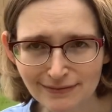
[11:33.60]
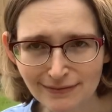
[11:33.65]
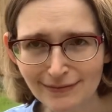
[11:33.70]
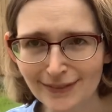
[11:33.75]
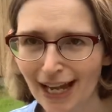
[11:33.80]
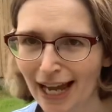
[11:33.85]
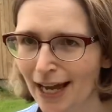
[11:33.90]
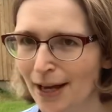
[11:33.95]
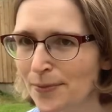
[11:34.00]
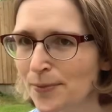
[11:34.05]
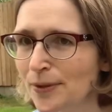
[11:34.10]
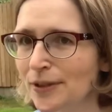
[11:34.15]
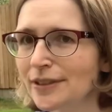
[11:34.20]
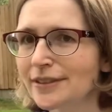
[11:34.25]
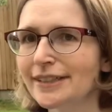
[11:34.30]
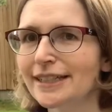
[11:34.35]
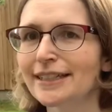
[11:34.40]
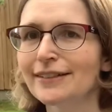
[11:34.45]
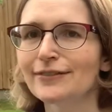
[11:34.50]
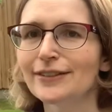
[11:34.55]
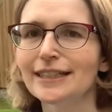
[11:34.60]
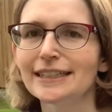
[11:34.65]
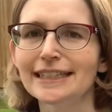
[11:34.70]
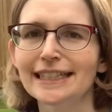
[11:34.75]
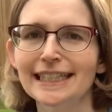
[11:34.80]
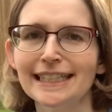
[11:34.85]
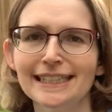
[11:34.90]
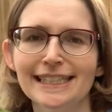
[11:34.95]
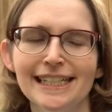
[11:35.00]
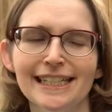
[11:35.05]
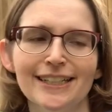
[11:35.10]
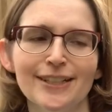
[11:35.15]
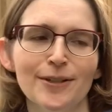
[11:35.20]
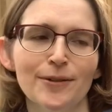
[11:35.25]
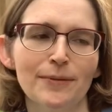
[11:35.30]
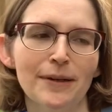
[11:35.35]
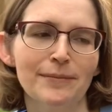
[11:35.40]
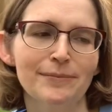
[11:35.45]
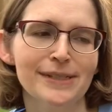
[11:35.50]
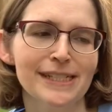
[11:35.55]
I will leave a link to their
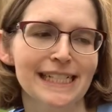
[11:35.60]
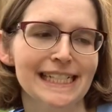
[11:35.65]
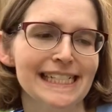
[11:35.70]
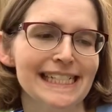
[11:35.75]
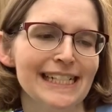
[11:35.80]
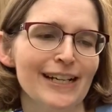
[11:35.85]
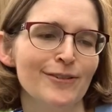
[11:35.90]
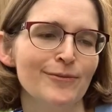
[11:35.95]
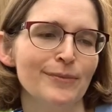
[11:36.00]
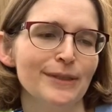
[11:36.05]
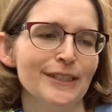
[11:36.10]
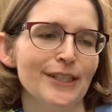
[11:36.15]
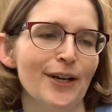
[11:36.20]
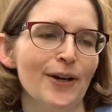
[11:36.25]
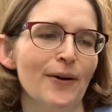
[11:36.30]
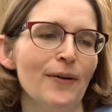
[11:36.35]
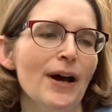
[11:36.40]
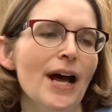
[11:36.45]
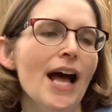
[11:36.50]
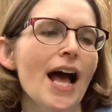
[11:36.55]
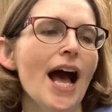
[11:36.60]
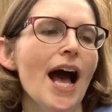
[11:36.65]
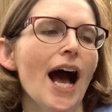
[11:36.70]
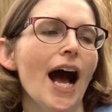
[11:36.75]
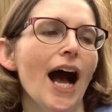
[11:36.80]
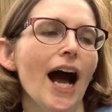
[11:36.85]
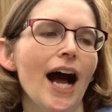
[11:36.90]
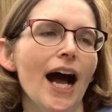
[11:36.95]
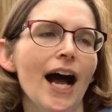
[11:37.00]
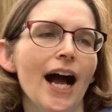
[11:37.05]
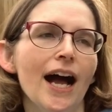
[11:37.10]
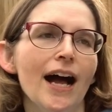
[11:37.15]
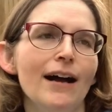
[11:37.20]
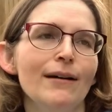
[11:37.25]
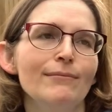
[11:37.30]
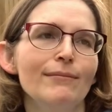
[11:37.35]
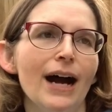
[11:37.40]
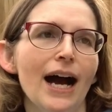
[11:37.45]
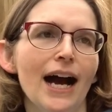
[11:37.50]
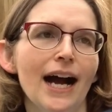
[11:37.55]
website down below.
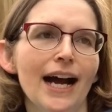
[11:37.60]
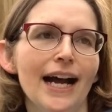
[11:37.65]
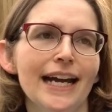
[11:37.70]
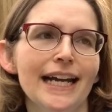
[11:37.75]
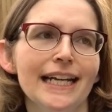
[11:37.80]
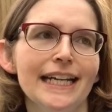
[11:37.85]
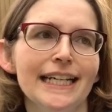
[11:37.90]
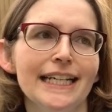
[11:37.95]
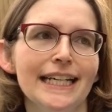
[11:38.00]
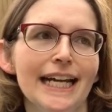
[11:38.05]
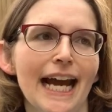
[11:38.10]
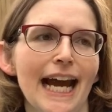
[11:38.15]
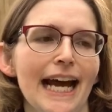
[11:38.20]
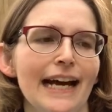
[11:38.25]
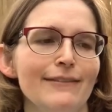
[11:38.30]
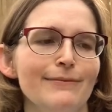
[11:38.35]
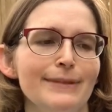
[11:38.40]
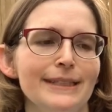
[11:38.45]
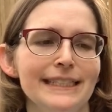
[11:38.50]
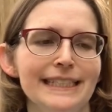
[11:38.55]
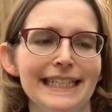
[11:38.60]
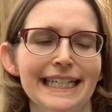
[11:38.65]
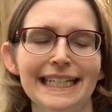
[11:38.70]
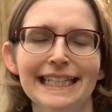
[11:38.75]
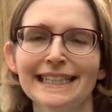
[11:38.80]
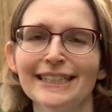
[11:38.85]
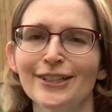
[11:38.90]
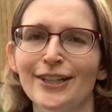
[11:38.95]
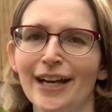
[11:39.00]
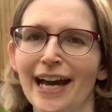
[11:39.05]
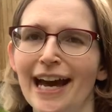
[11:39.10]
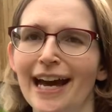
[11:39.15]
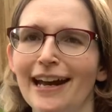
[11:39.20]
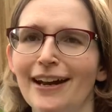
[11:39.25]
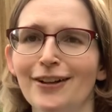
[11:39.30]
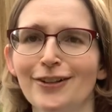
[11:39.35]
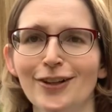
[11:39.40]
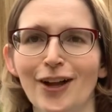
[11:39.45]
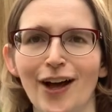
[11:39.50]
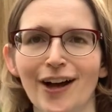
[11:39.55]
I have been getting their
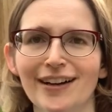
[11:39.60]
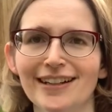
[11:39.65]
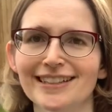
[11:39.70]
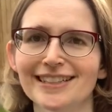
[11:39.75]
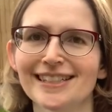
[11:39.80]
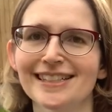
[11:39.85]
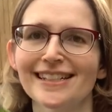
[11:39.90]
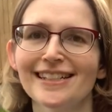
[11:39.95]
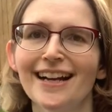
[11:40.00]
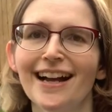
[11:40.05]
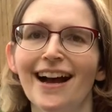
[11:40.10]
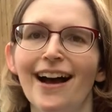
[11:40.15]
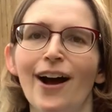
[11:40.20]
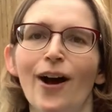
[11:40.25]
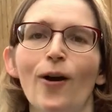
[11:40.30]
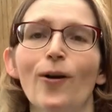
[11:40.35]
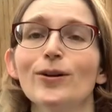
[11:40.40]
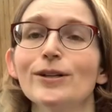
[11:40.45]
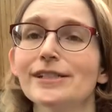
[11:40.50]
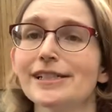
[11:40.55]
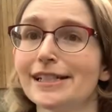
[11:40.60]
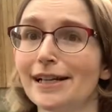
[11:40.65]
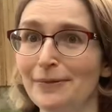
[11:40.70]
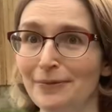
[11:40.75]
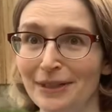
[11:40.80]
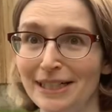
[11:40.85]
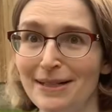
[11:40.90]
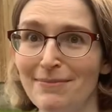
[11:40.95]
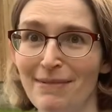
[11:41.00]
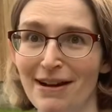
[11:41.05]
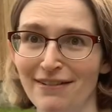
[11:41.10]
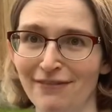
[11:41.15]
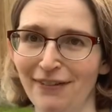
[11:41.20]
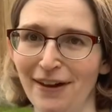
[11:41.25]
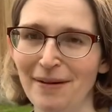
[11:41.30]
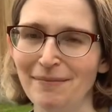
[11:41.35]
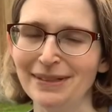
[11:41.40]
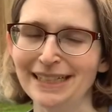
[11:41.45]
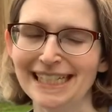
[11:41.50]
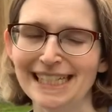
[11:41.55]
catalogs, or someone in my
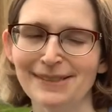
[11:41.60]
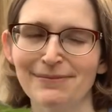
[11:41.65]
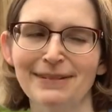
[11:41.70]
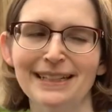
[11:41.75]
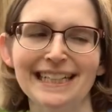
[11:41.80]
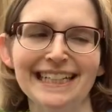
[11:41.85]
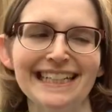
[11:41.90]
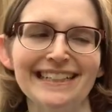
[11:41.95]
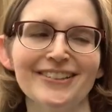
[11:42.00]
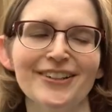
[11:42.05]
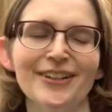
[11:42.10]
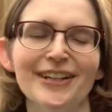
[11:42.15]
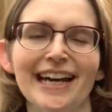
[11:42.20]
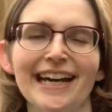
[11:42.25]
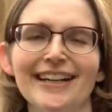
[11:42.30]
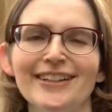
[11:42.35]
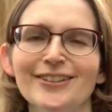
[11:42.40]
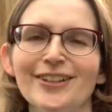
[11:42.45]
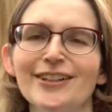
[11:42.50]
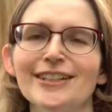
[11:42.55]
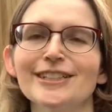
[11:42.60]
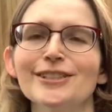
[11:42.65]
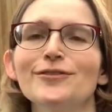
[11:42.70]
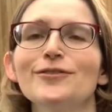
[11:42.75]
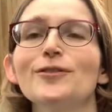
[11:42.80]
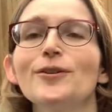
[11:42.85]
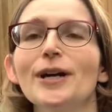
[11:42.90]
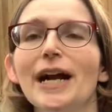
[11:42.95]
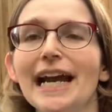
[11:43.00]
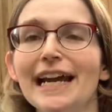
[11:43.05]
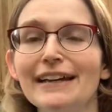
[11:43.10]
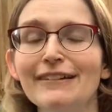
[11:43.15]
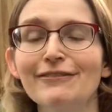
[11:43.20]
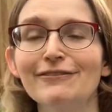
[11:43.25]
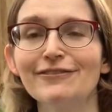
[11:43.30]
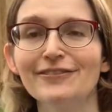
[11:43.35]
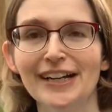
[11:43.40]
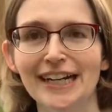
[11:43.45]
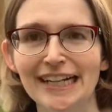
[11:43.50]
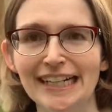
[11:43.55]
family has been getting their catalogs for a
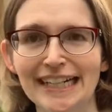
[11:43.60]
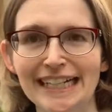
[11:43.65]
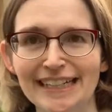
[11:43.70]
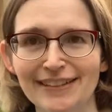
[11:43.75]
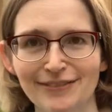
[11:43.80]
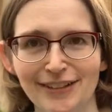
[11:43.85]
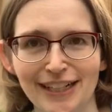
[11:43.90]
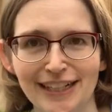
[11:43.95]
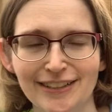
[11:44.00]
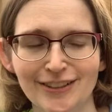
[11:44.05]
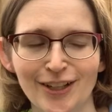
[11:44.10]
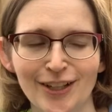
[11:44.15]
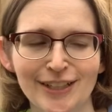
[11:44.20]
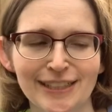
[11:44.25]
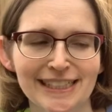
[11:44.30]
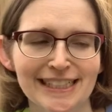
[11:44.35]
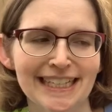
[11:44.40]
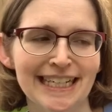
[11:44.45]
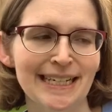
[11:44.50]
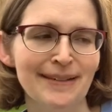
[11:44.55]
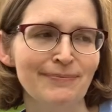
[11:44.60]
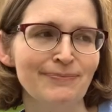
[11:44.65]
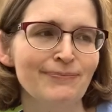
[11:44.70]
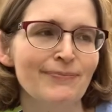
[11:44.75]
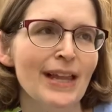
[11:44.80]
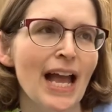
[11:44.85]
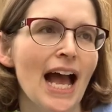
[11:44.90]
very, very long time.